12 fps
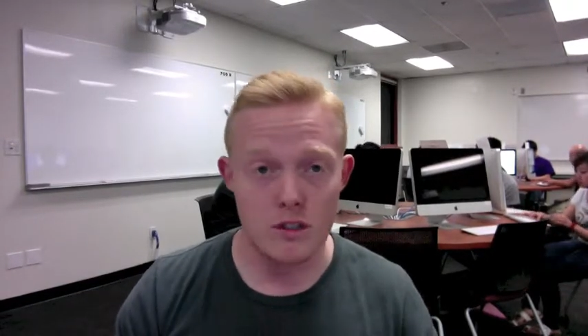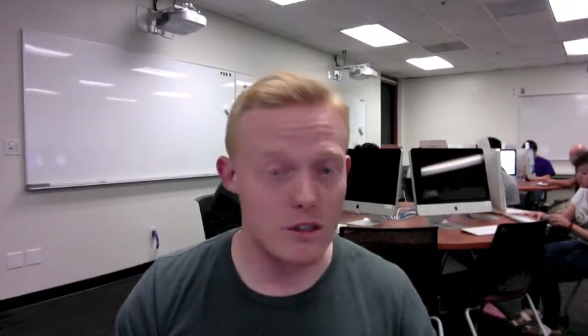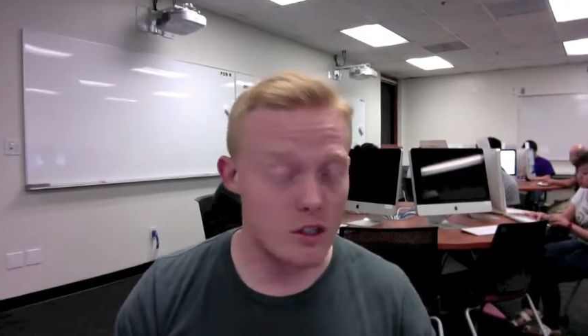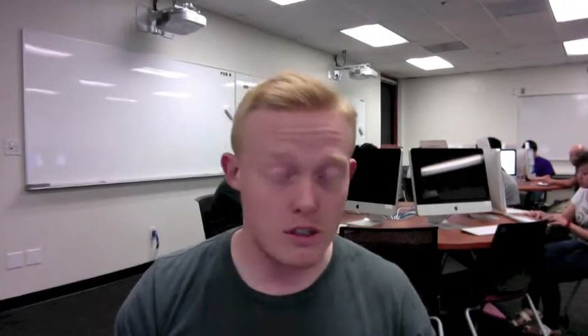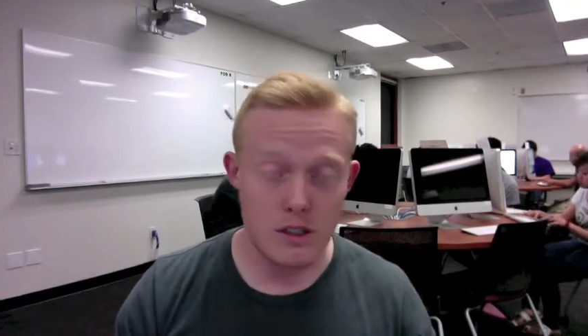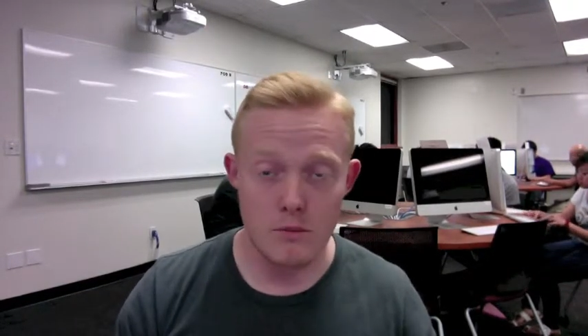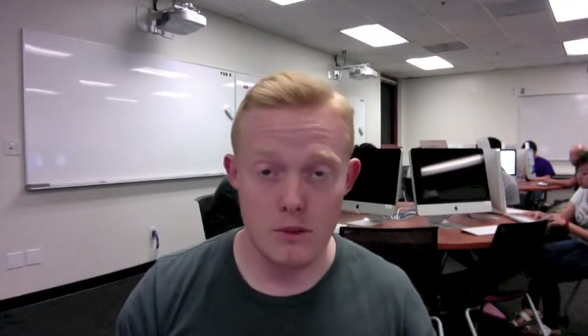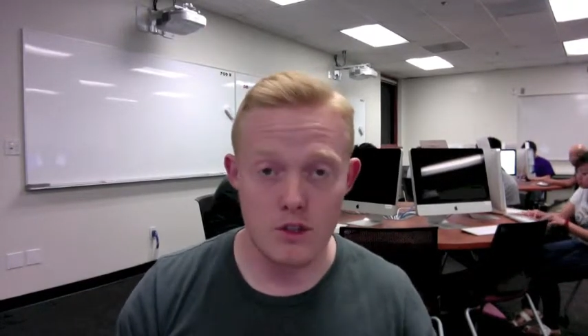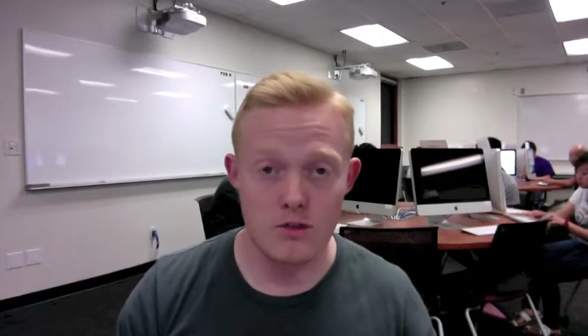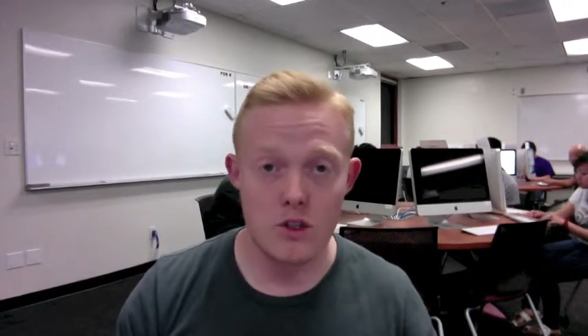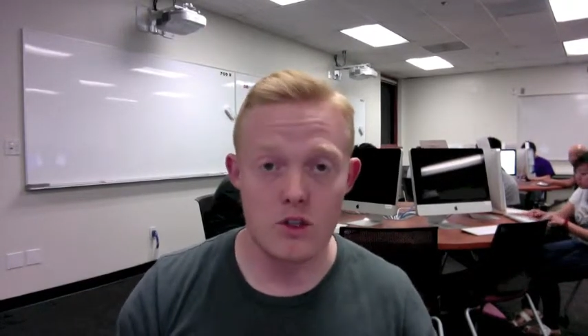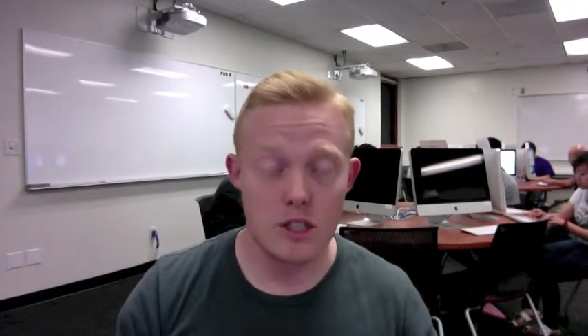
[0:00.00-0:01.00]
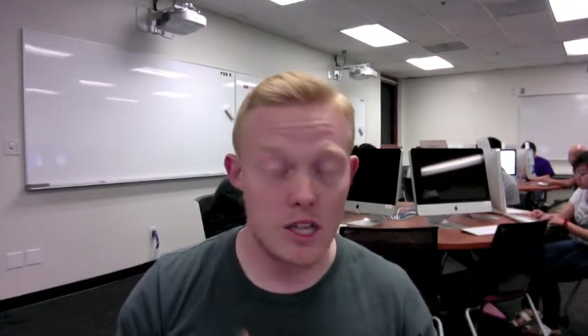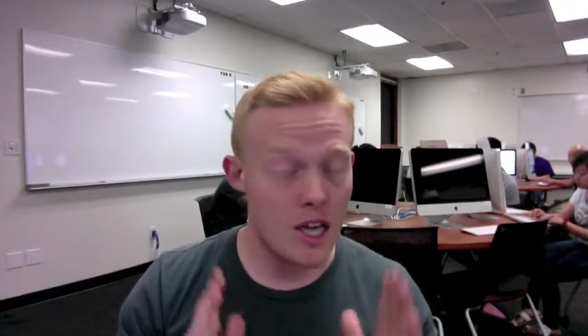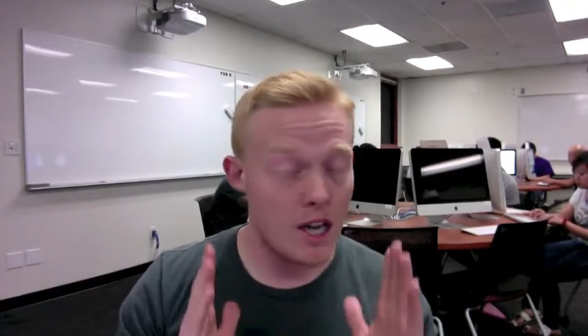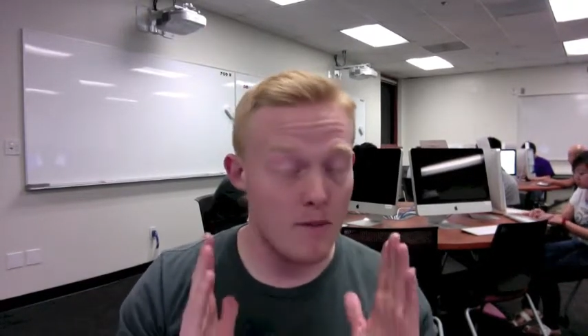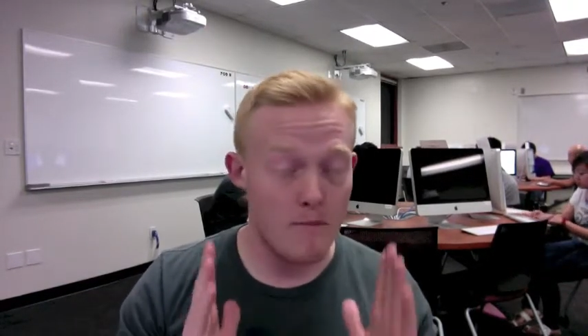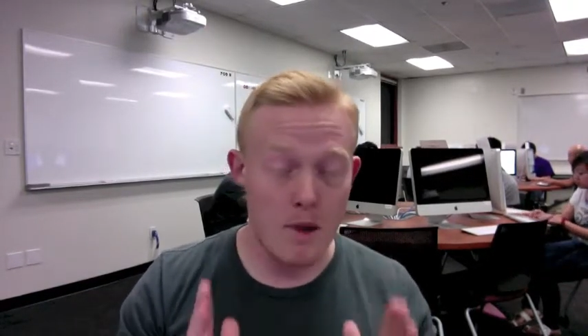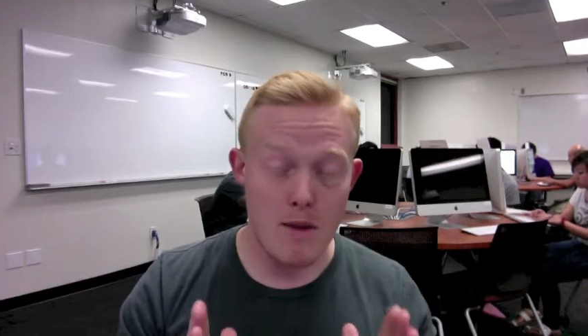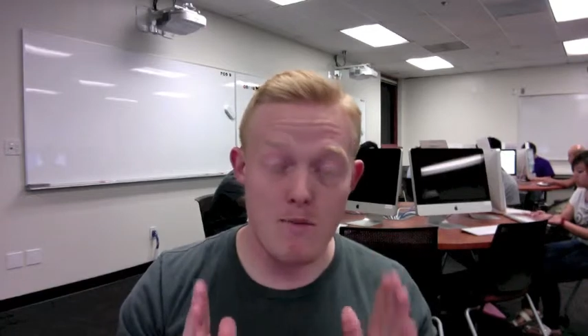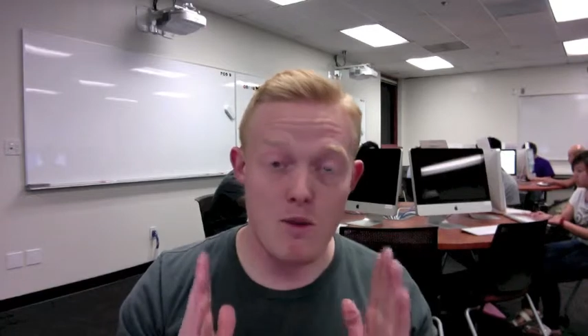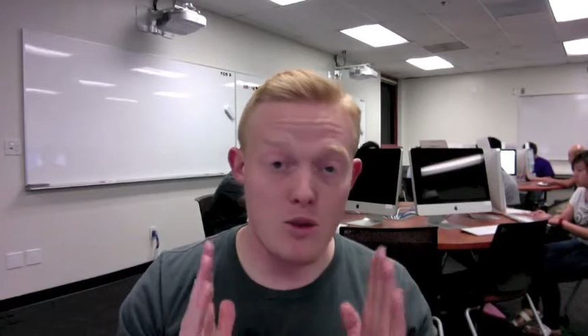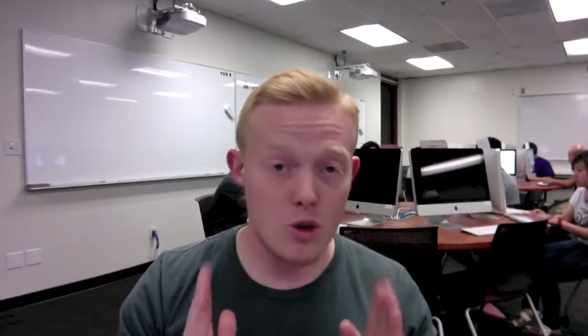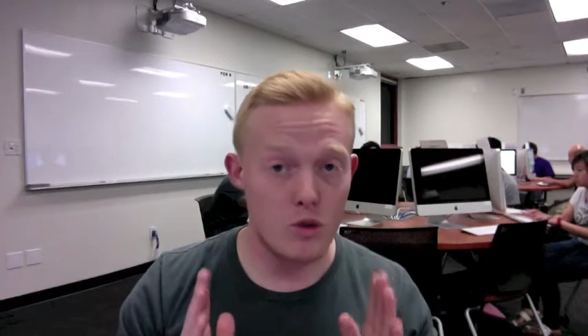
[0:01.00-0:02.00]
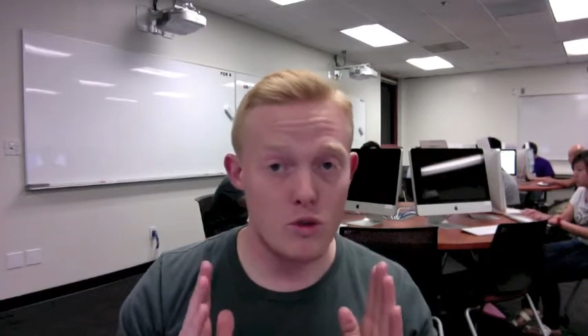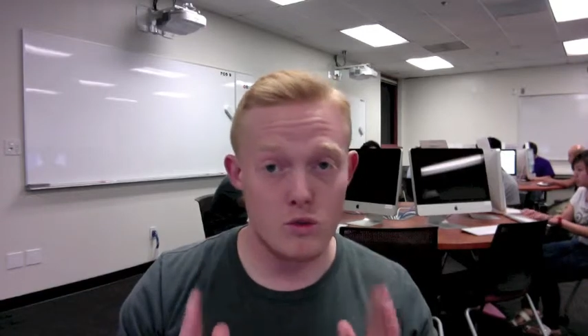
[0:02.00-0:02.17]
It's just simple diffusion. Remember those